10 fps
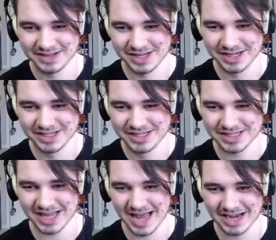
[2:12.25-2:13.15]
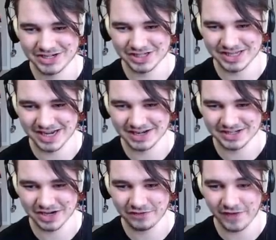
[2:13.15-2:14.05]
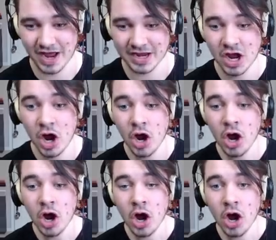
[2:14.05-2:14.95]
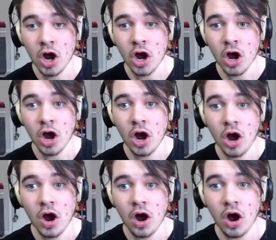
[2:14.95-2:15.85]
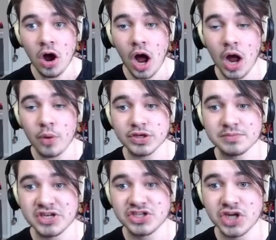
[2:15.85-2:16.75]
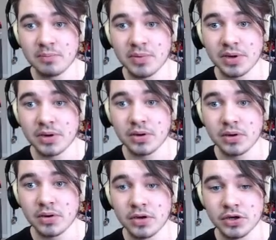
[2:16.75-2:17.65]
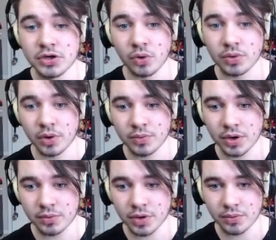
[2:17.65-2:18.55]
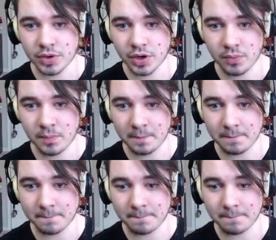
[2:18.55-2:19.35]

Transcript: This is actually kind of terrifying. I was mid-jump. Go, go, go, go, go.